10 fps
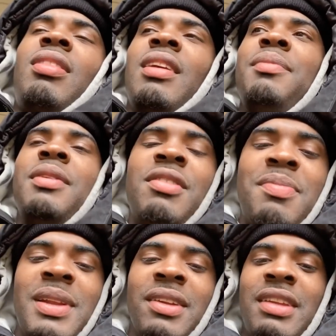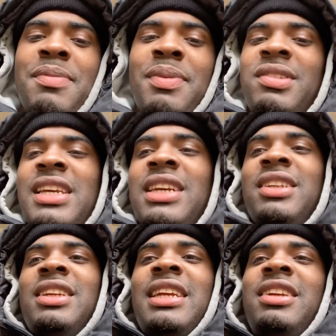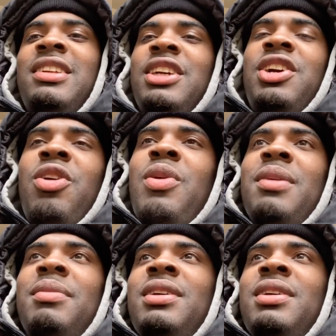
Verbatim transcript: Them used to be the deepest niggas and they used to go up.